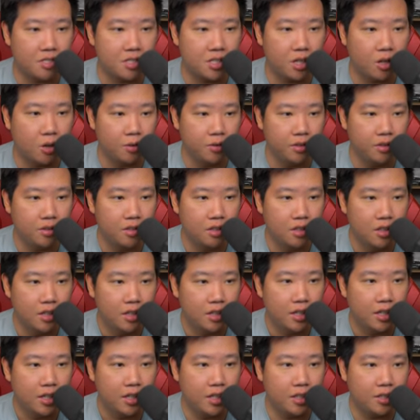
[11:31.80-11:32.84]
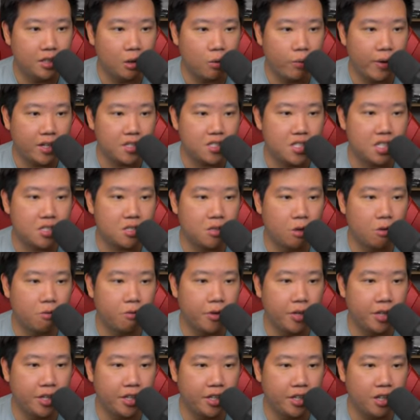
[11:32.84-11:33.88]
stone. It directs us
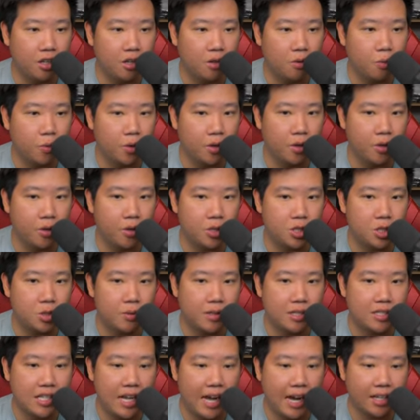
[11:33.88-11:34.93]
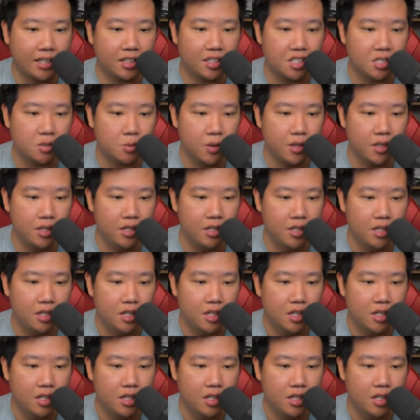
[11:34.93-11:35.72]
over here. We're going to attack this one.